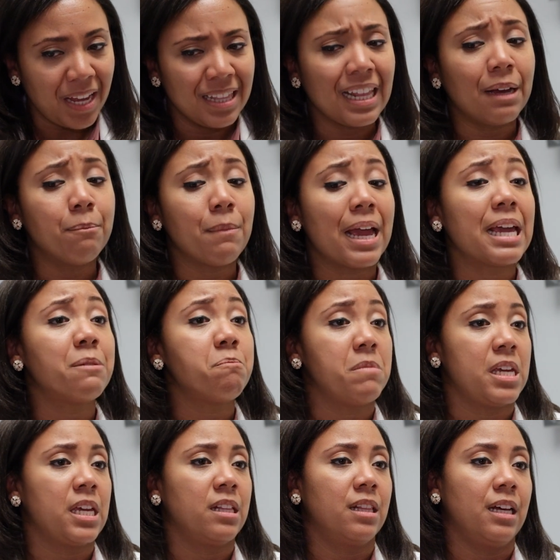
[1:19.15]
that may
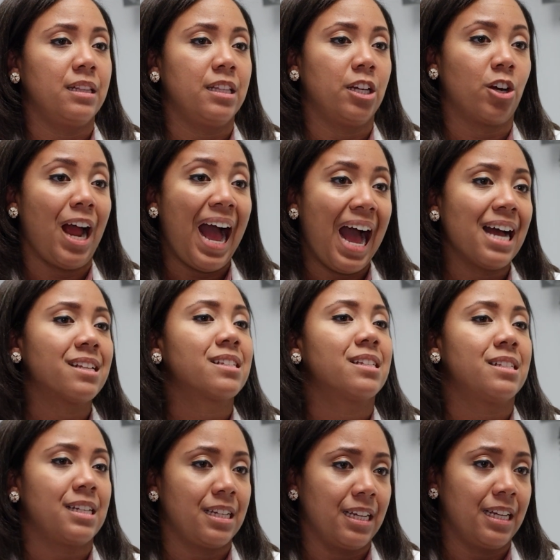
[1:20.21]
mean that they're
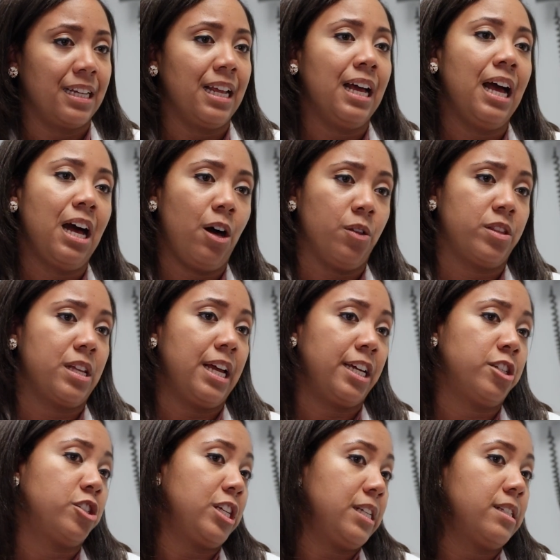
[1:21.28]
accessing a Health
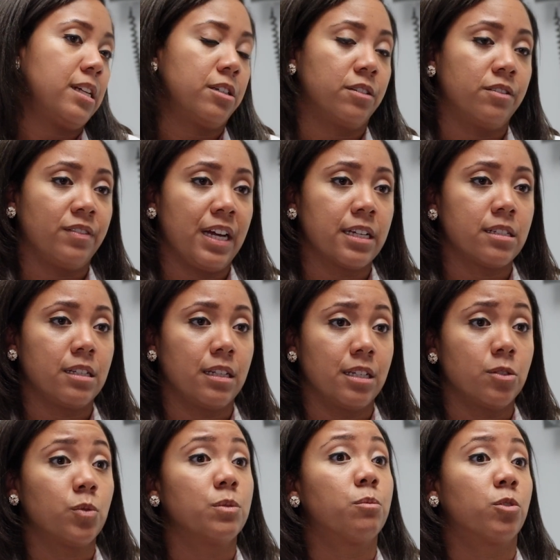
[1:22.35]
HD Center of
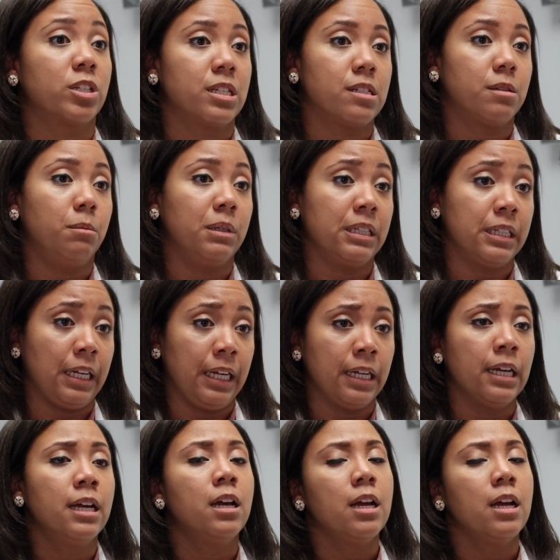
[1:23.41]
Excellence with more disability.